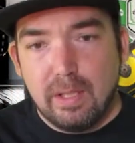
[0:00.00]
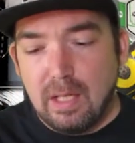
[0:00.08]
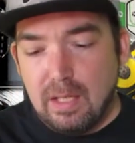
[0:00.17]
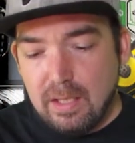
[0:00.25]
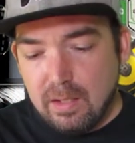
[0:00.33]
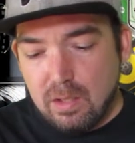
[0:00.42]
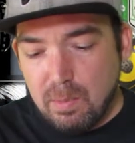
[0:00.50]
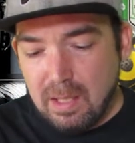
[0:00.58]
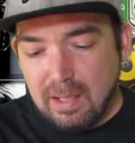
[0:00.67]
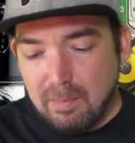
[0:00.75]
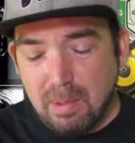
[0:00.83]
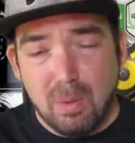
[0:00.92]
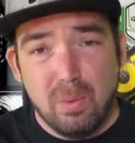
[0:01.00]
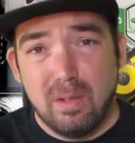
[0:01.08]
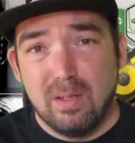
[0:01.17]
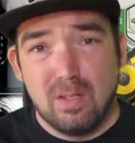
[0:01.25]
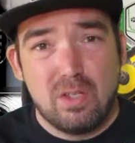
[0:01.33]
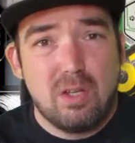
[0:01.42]
clean smelling, but with
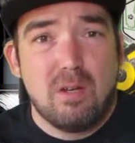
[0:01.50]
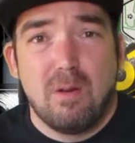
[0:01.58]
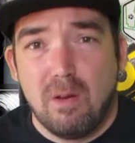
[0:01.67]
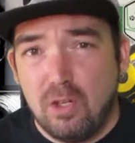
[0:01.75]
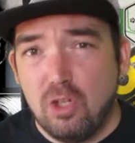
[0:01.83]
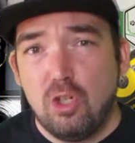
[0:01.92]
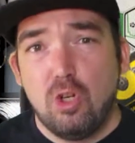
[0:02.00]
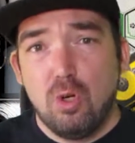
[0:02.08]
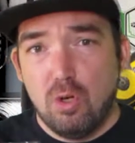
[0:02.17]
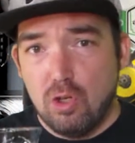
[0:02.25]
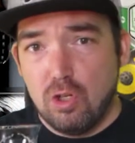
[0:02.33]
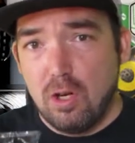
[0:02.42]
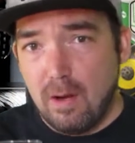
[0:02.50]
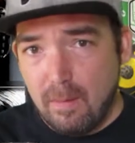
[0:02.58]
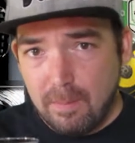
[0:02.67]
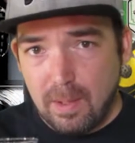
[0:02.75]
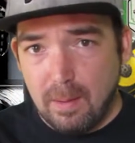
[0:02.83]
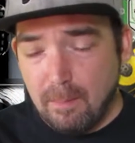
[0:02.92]
this huge
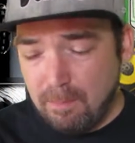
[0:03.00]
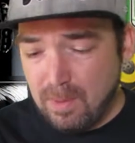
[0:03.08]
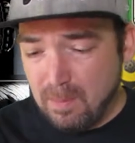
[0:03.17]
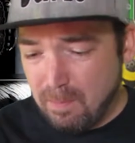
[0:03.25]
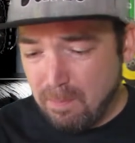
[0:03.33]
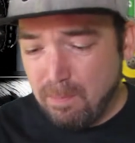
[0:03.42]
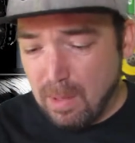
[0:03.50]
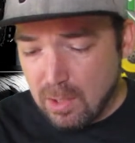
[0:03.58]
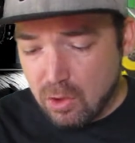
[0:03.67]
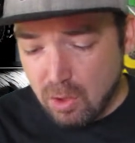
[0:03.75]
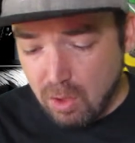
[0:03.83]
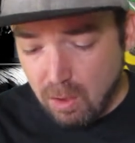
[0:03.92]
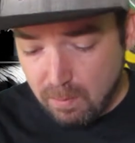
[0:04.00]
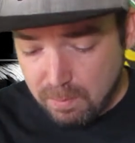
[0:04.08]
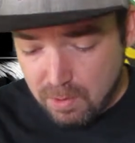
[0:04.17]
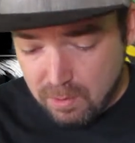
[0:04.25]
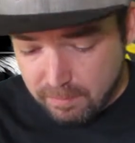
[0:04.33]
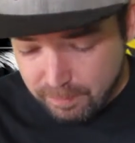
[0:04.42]
bunch of hops.